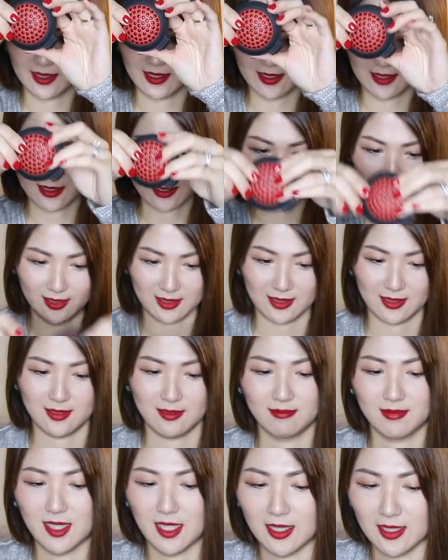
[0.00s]
it's
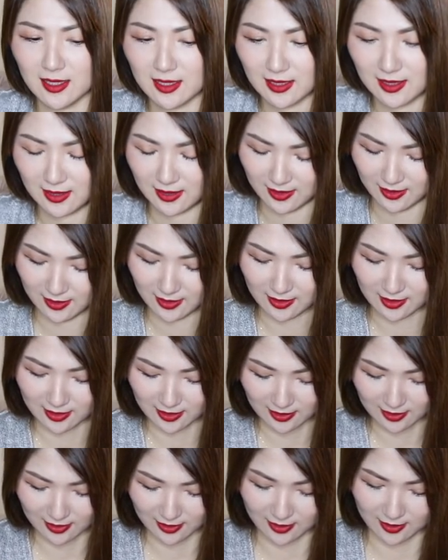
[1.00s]
nice.
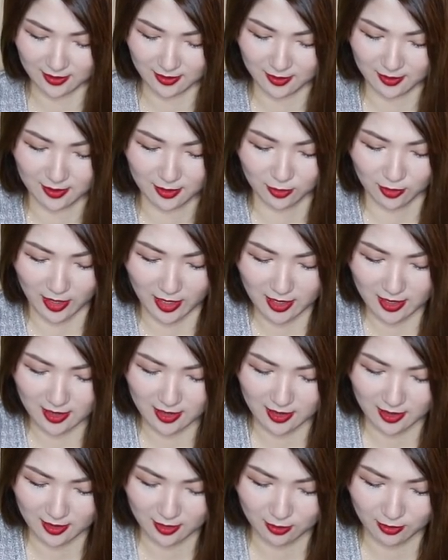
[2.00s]
Still great,
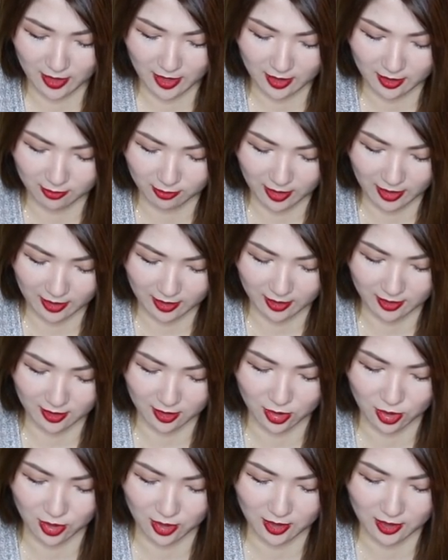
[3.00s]
great, great
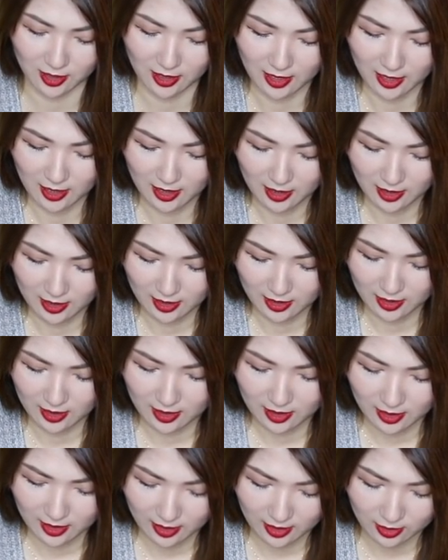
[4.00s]
condition.
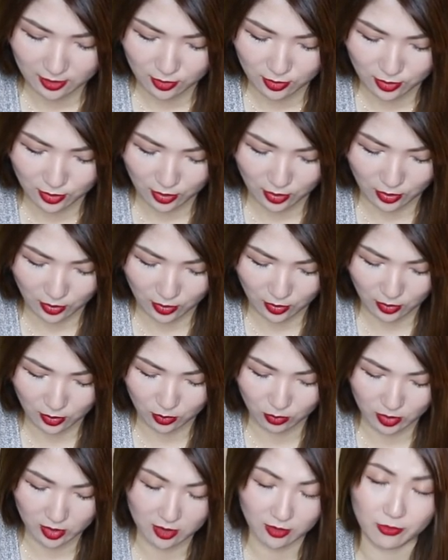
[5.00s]

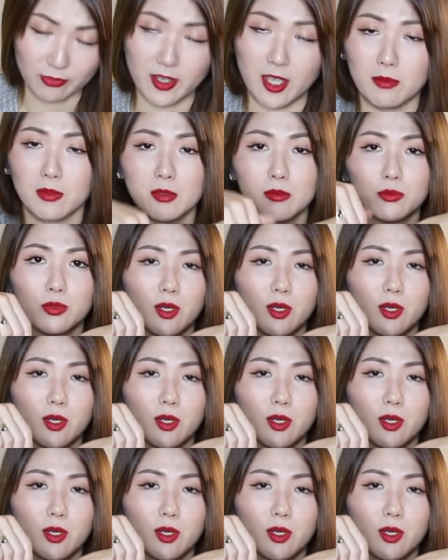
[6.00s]
So with the feminine